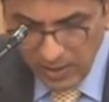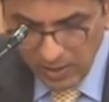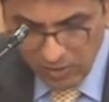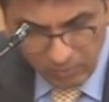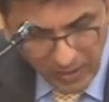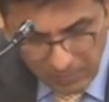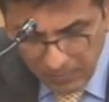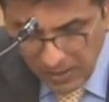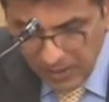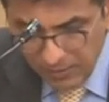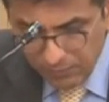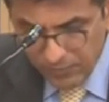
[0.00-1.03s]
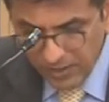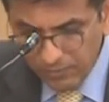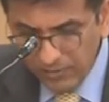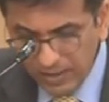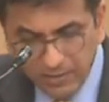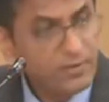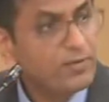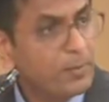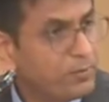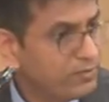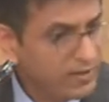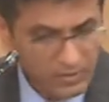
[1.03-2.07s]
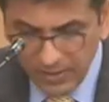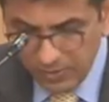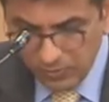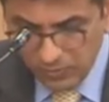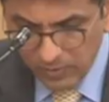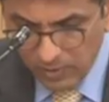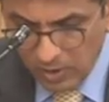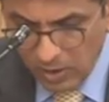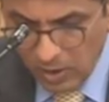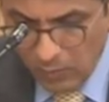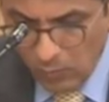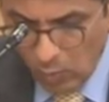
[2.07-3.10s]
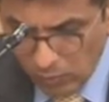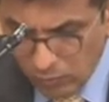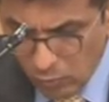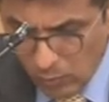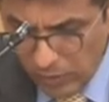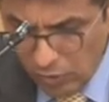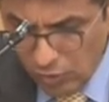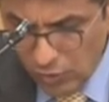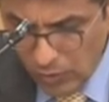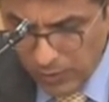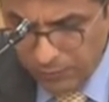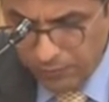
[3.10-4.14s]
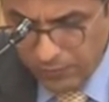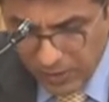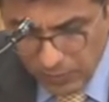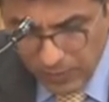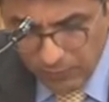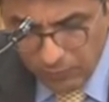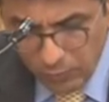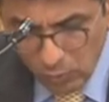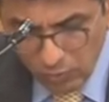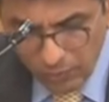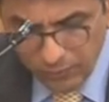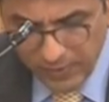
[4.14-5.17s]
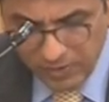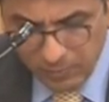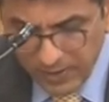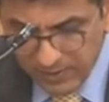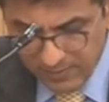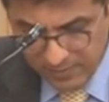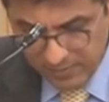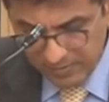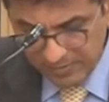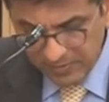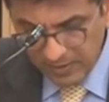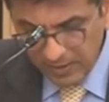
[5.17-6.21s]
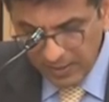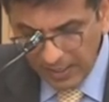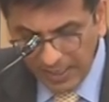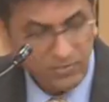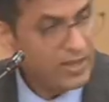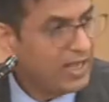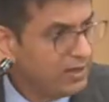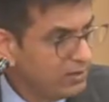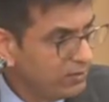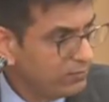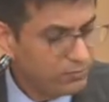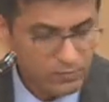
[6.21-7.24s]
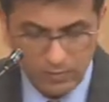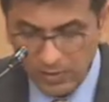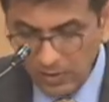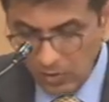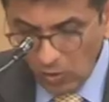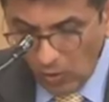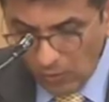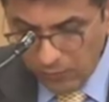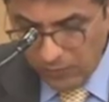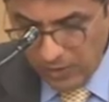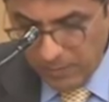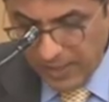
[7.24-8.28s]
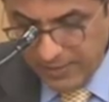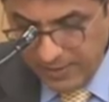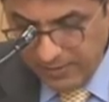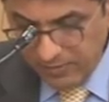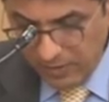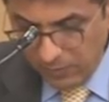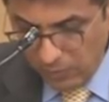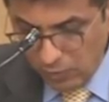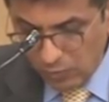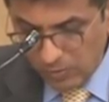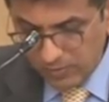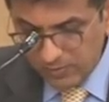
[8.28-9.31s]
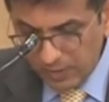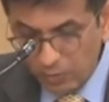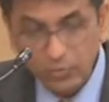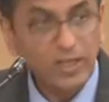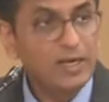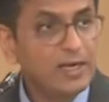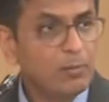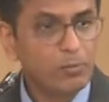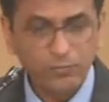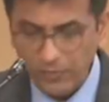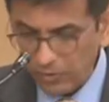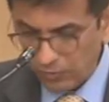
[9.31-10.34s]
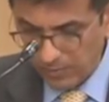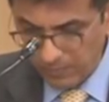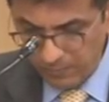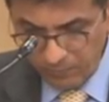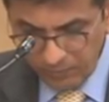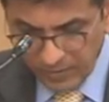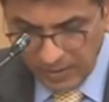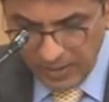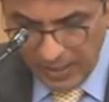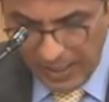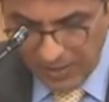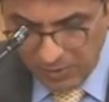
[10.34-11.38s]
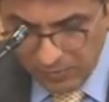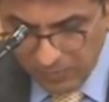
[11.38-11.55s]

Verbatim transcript: It is my belief that granting representation will also ensure a fresh infusion of experiences and narratives offered by these individuals into the legal profession and it